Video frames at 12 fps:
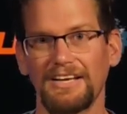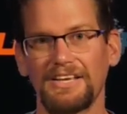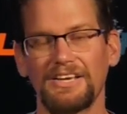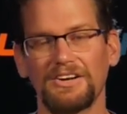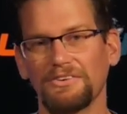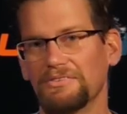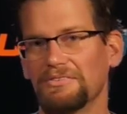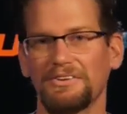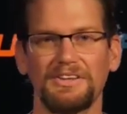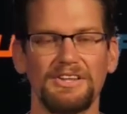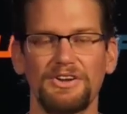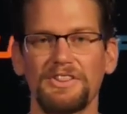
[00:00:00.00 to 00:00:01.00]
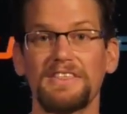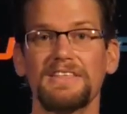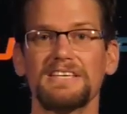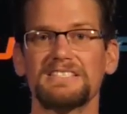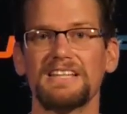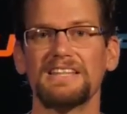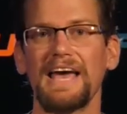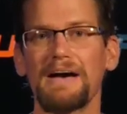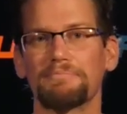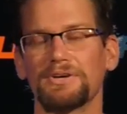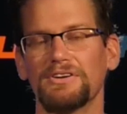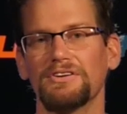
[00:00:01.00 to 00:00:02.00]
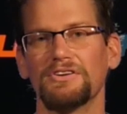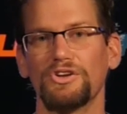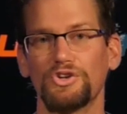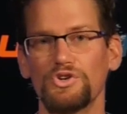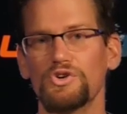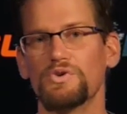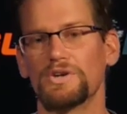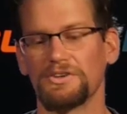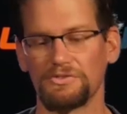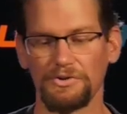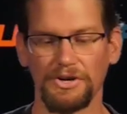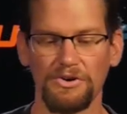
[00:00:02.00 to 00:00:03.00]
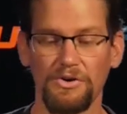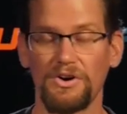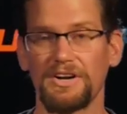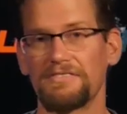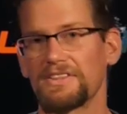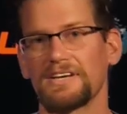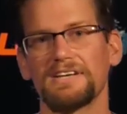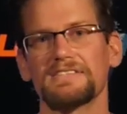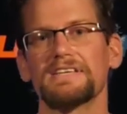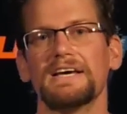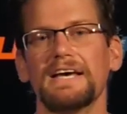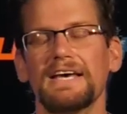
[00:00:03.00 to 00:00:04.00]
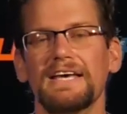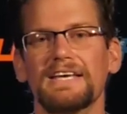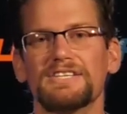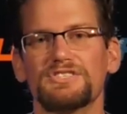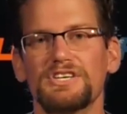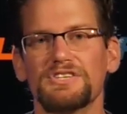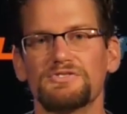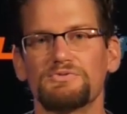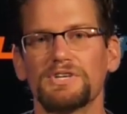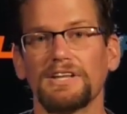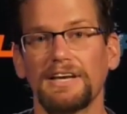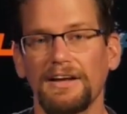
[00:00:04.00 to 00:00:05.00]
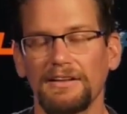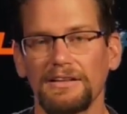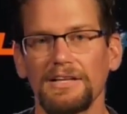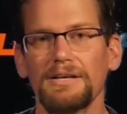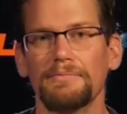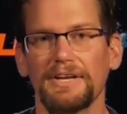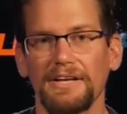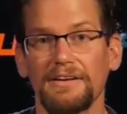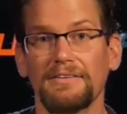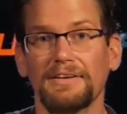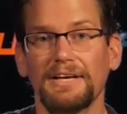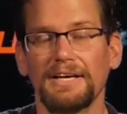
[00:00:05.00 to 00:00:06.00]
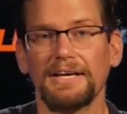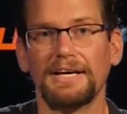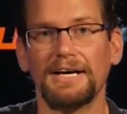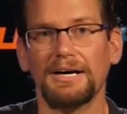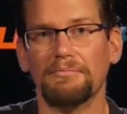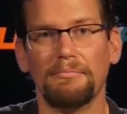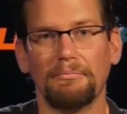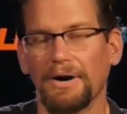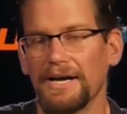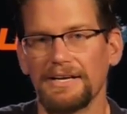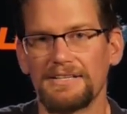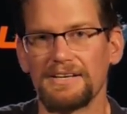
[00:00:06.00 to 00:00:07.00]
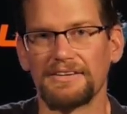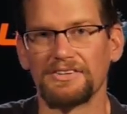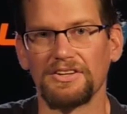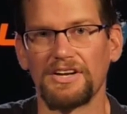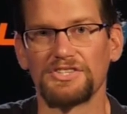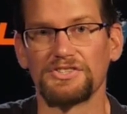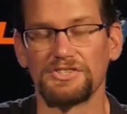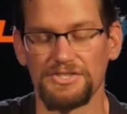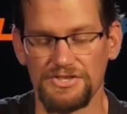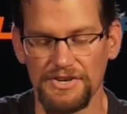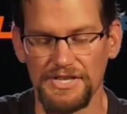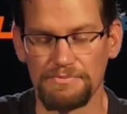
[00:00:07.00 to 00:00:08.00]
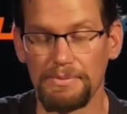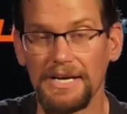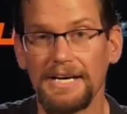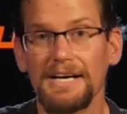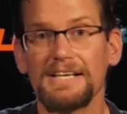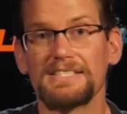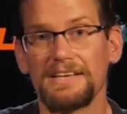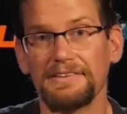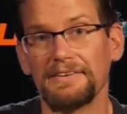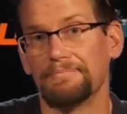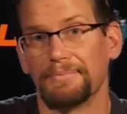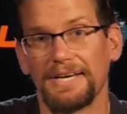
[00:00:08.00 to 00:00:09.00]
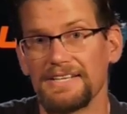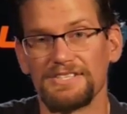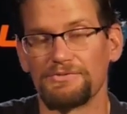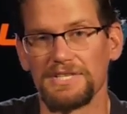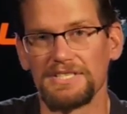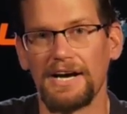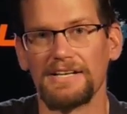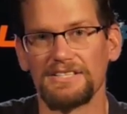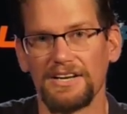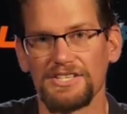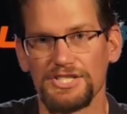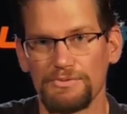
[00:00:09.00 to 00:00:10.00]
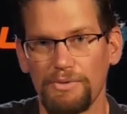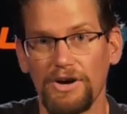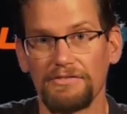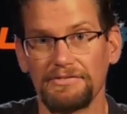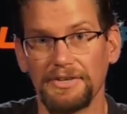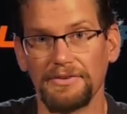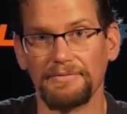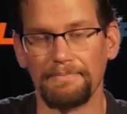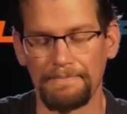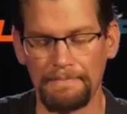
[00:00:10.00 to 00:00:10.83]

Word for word: you know, you know, the things that the app can do and record and everything else is, is really unlimited uh, by any technological constraints because, uh, because it resides on a smartphone.